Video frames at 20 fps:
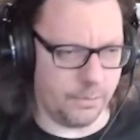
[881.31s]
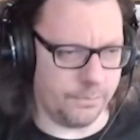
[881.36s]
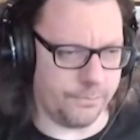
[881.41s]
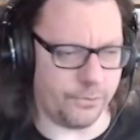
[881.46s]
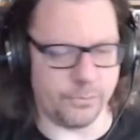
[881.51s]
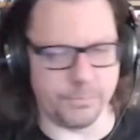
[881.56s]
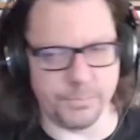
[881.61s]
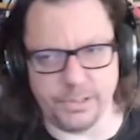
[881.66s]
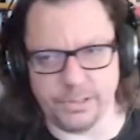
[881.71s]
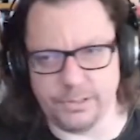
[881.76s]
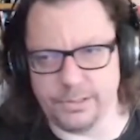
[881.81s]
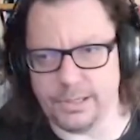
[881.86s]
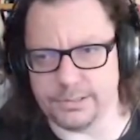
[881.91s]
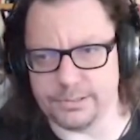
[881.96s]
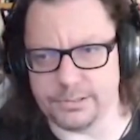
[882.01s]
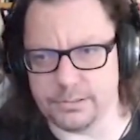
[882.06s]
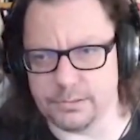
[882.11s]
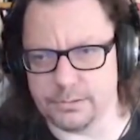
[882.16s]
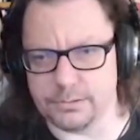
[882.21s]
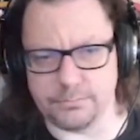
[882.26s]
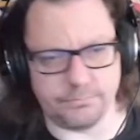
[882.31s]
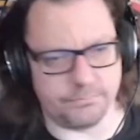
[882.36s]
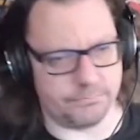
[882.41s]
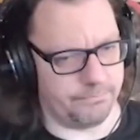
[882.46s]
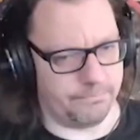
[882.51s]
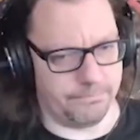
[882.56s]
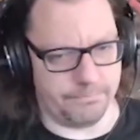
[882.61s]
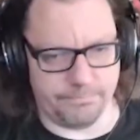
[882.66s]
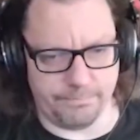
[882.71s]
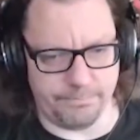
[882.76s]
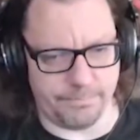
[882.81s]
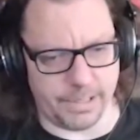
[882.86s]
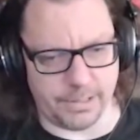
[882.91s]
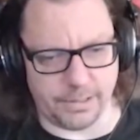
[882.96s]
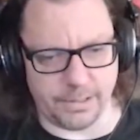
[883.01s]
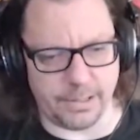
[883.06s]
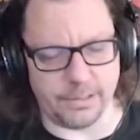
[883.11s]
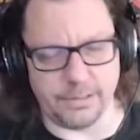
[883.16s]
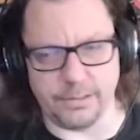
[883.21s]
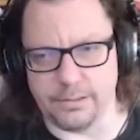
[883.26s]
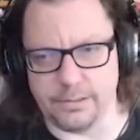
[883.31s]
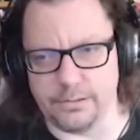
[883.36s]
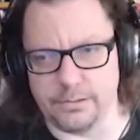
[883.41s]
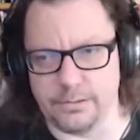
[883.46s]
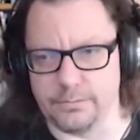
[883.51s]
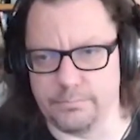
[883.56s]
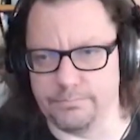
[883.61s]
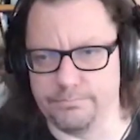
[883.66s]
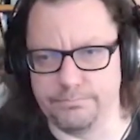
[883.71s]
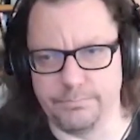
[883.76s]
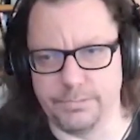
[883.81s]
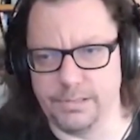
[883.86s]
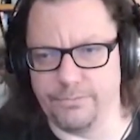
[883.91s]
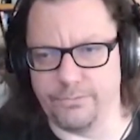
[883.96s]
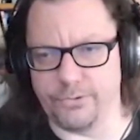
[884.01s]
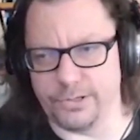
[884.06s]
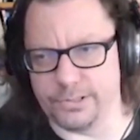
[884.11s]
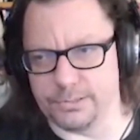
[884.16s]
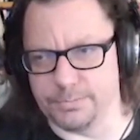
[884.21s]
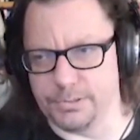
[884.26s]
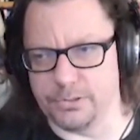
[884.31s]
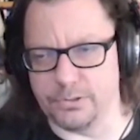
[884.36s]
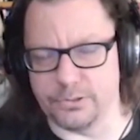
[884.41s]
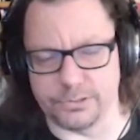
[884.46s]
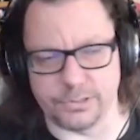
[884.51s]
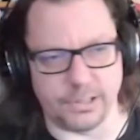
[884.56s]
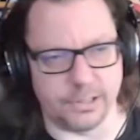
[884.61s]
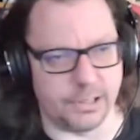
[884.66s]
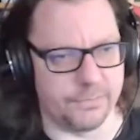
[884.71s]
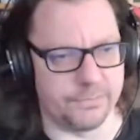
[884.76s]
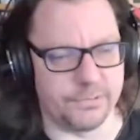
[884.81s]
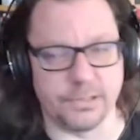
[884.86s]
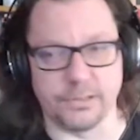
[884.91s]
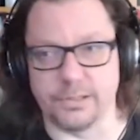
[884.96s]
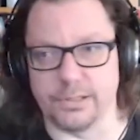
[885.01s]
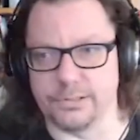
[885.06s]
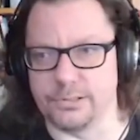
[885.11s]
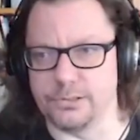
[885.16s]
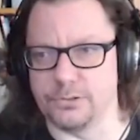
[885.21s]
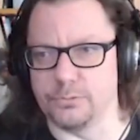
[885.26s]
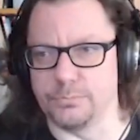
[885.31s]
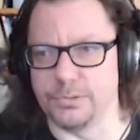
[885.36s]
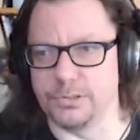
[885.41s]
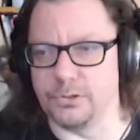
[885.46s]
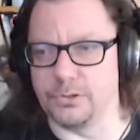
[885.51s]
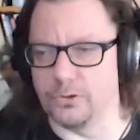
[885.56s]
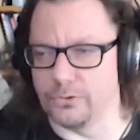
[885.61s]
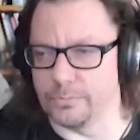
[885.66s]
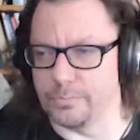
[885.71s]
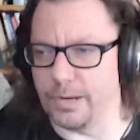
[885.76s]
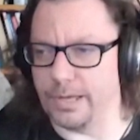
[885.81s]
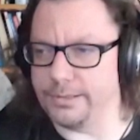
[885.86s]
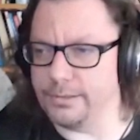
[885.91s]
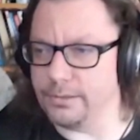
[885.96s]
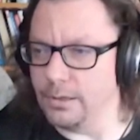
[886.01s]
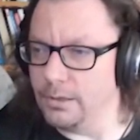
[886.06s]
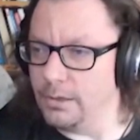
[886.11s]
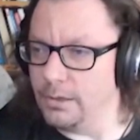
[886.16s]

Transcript: For me, it doesn't make any difference because I have tendency to be colorblind.